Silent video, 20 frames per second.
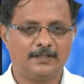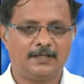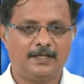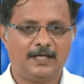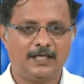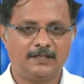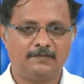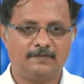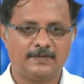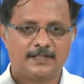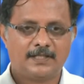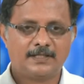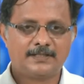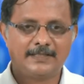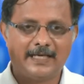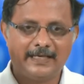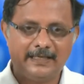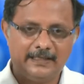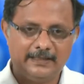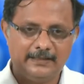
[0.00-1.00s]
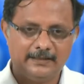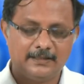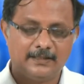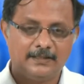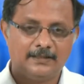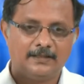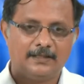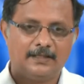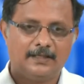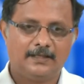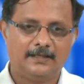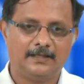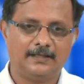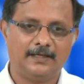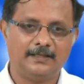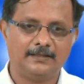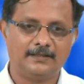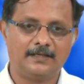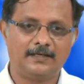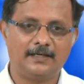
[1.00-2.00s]
and the vessels dilate
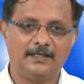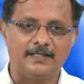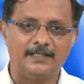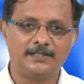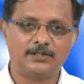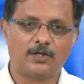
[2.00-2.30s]
and then release